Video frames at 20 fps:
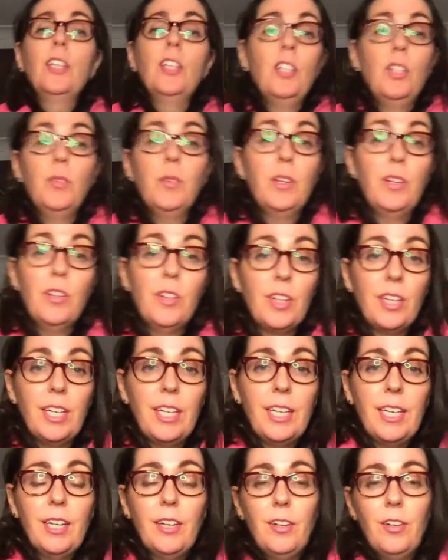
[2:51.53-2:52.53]
you are not going to
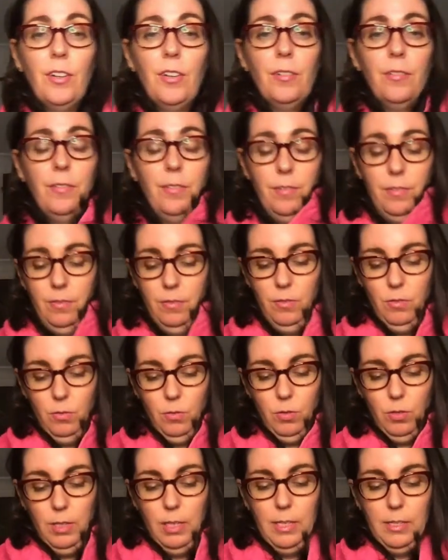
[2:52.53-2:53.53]
get it off,
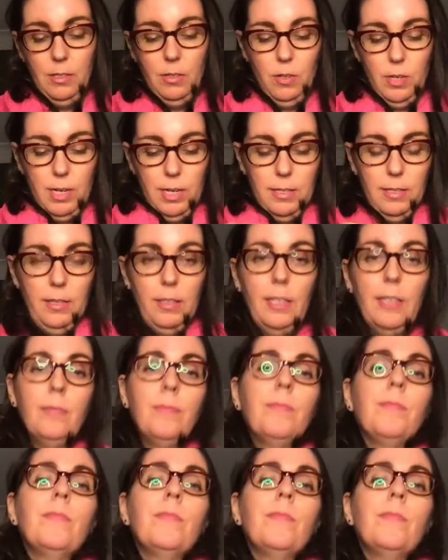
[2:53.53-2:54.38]
or at least not easily.